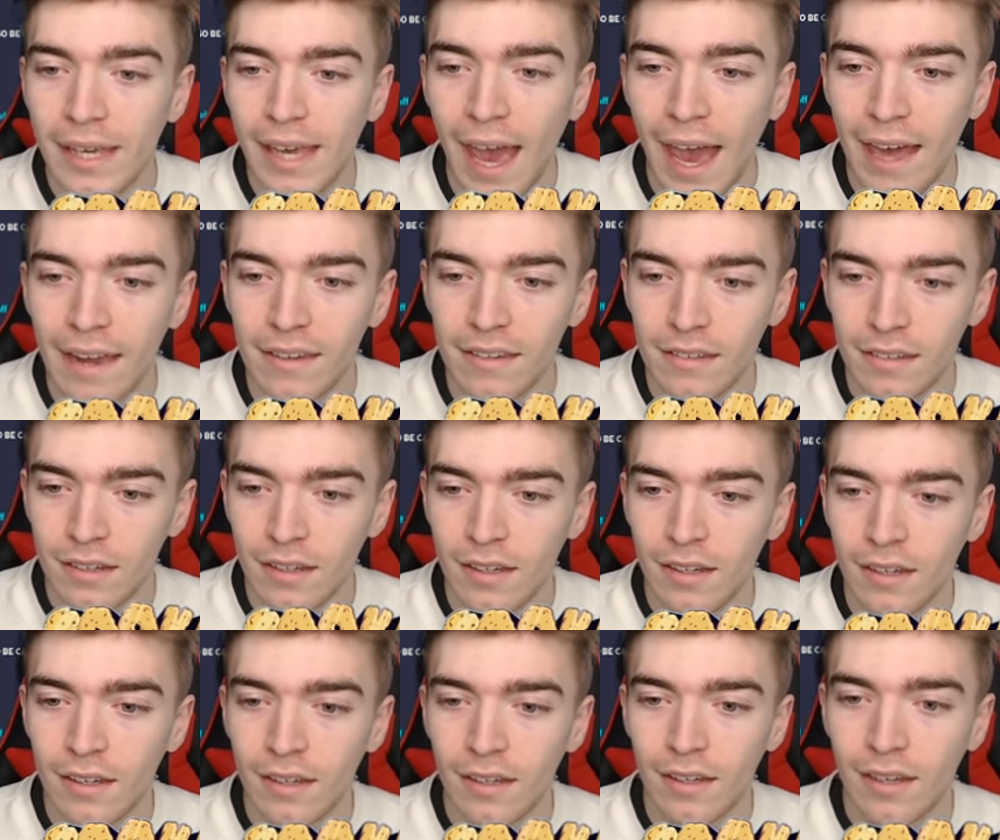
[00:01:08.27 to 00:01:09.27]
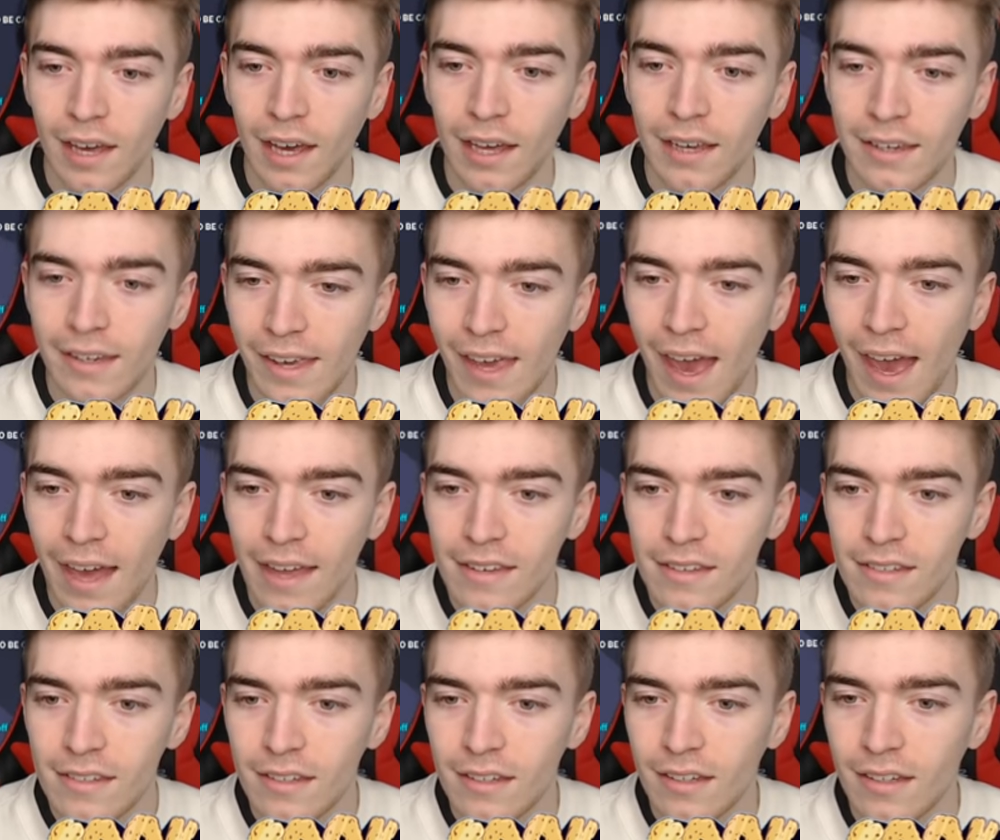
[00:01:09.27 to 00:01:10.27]
it again, and
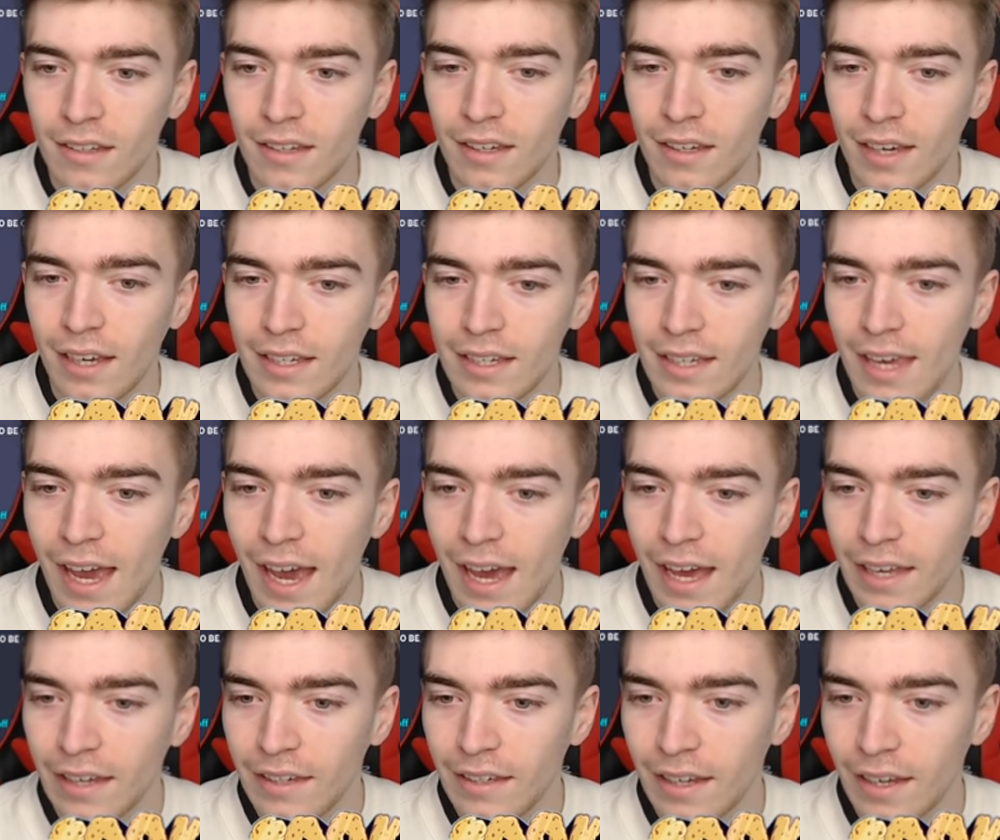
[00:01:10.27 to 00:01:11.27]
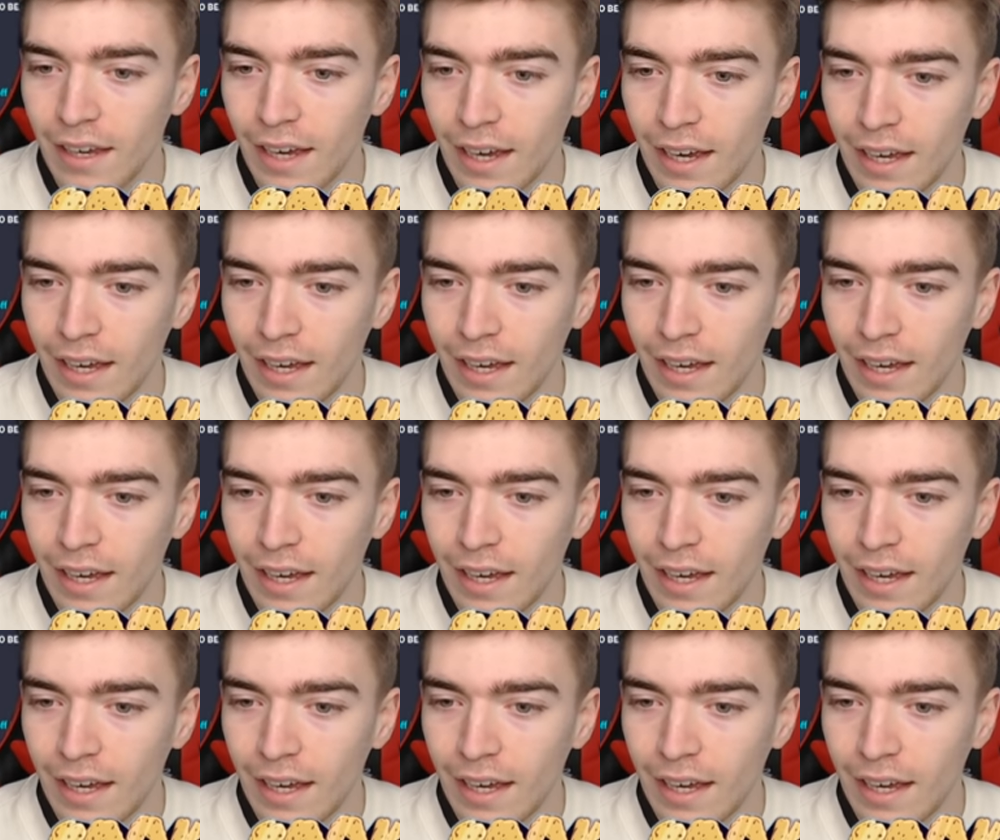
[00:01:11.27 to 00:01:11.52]
again, and again,